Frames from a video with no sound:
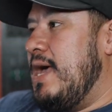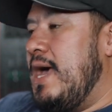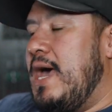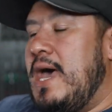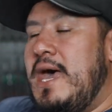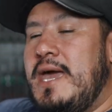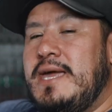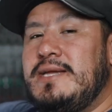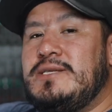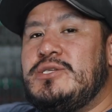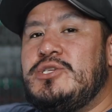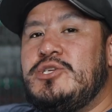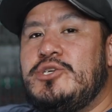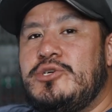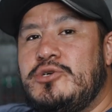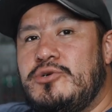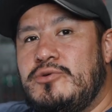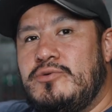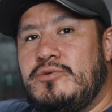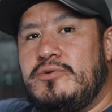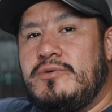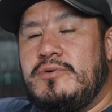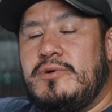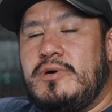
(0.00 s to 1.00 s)
I
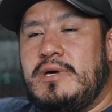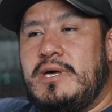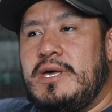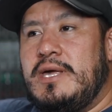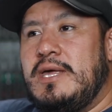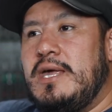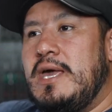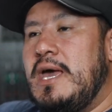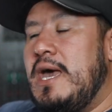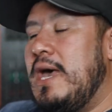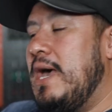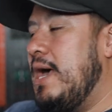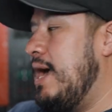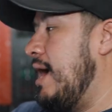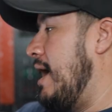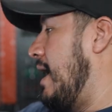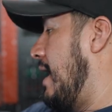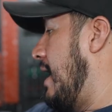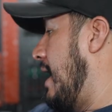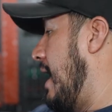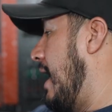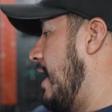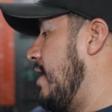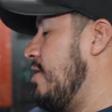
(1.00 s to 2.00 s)
do.
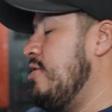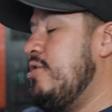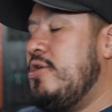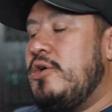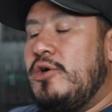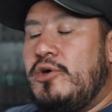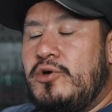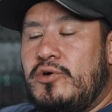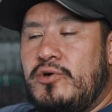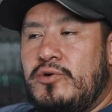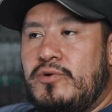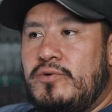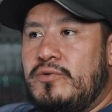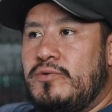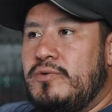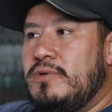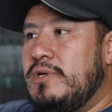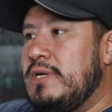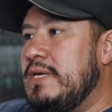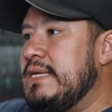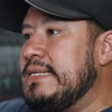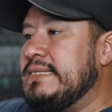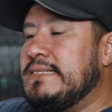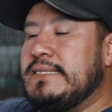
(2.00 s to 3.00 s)
I know
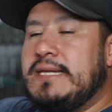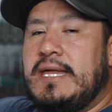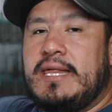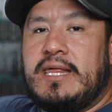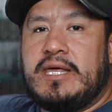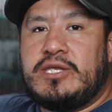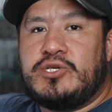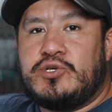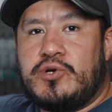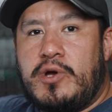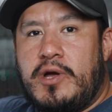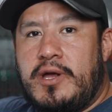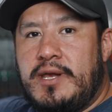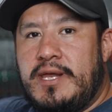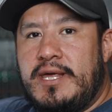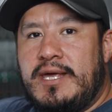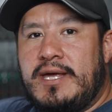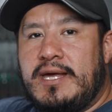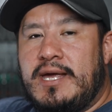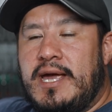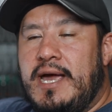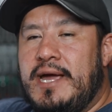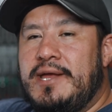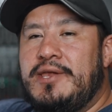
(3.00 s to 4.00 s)
it's an
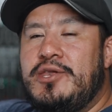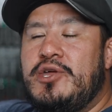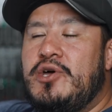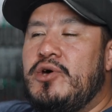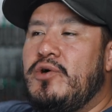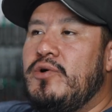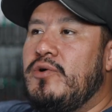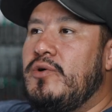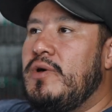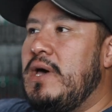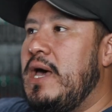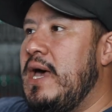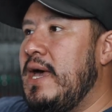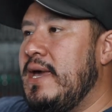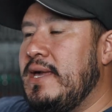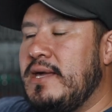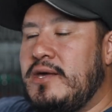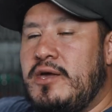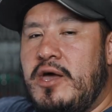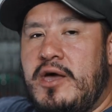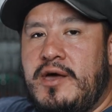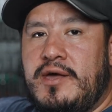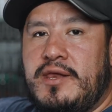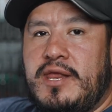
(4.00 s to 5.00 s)
electronic. I know I
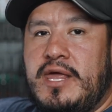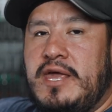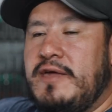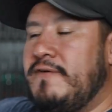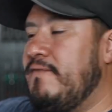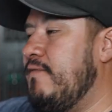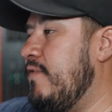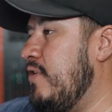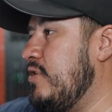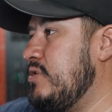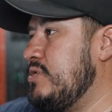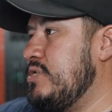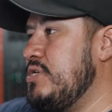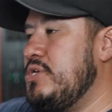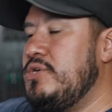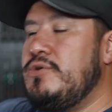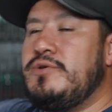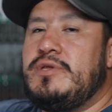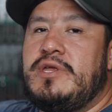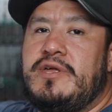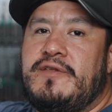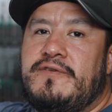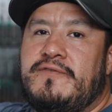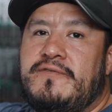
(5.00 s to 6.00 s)
got a faulty
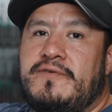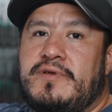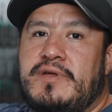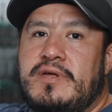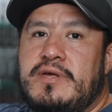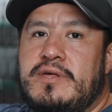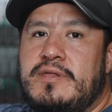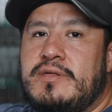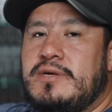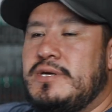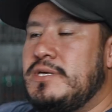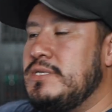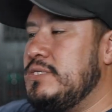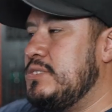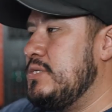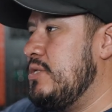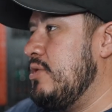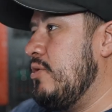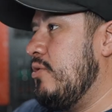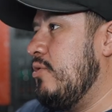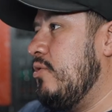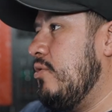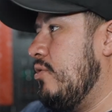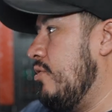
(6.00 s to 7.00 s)
unit because of
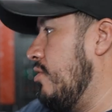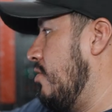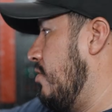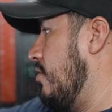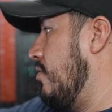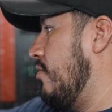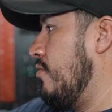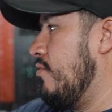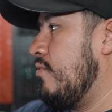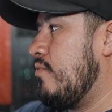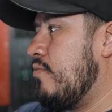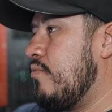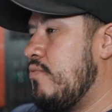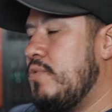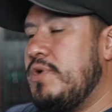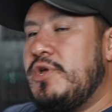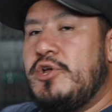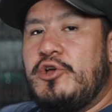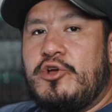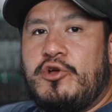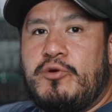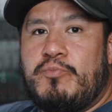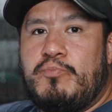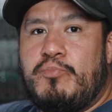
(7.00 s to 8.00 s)
the whole
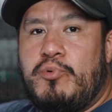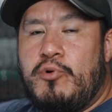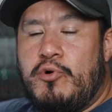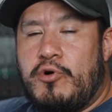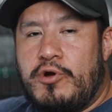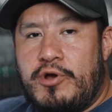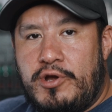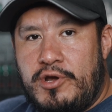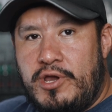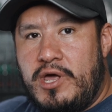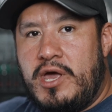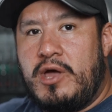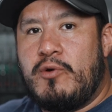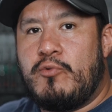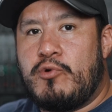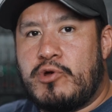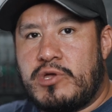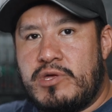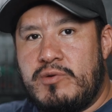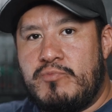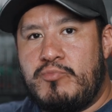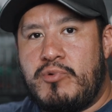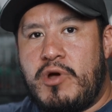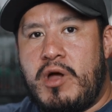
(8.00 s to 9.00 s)
rear port not
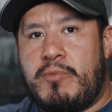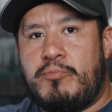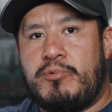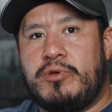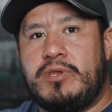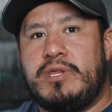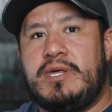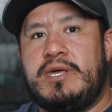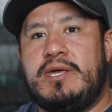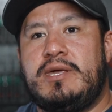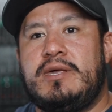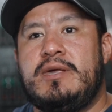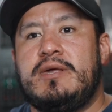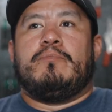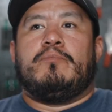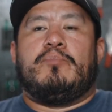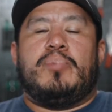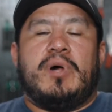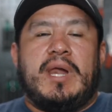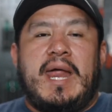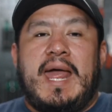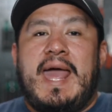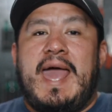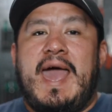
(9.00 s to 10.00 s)
working properly.
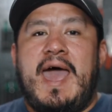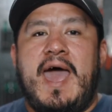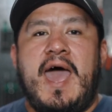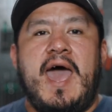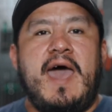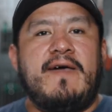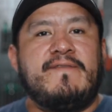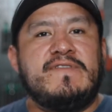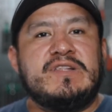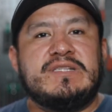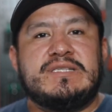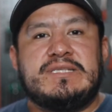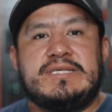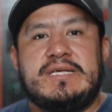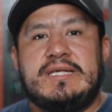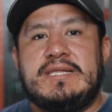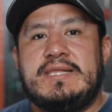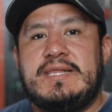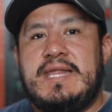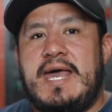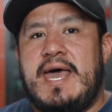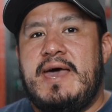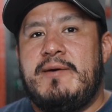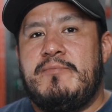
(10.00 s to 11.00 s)
But I haven't
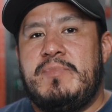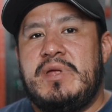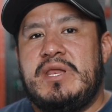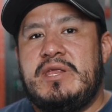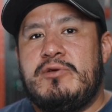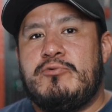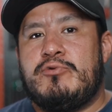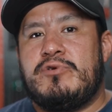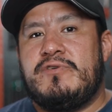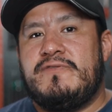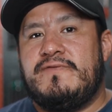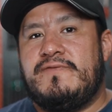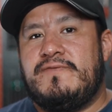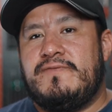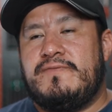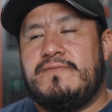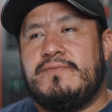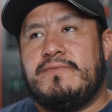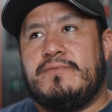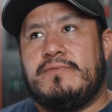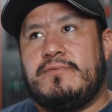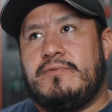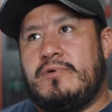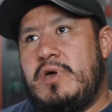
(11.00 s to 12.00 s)
seen that many
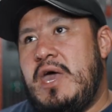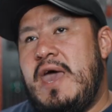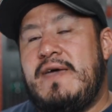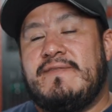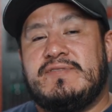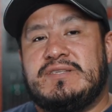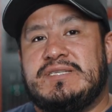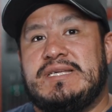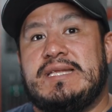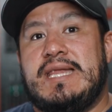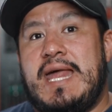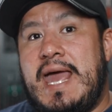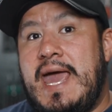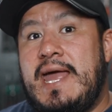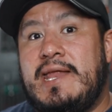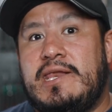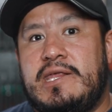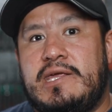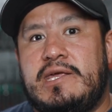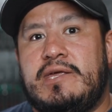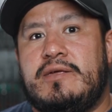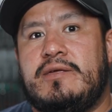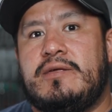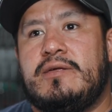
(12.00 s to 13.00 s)
I haven't seen
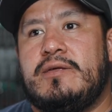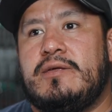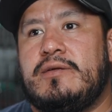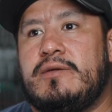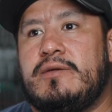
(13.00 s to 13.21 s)
any